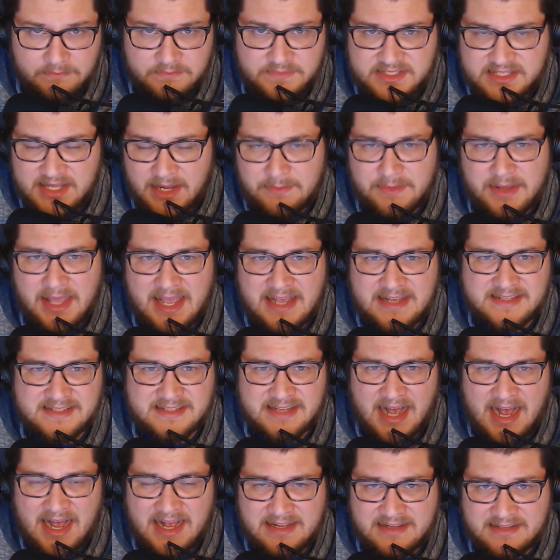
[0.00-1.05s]
same case
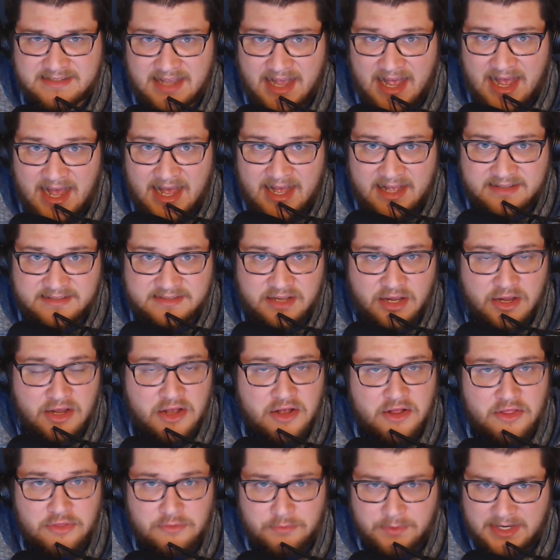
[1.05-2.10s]
size as
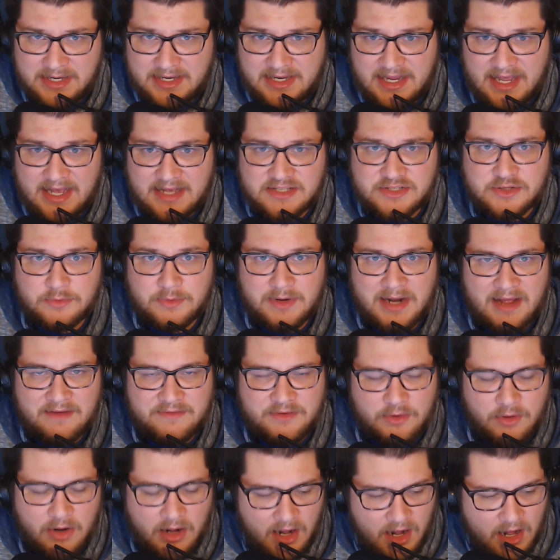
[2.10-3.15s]
3DS or what have you.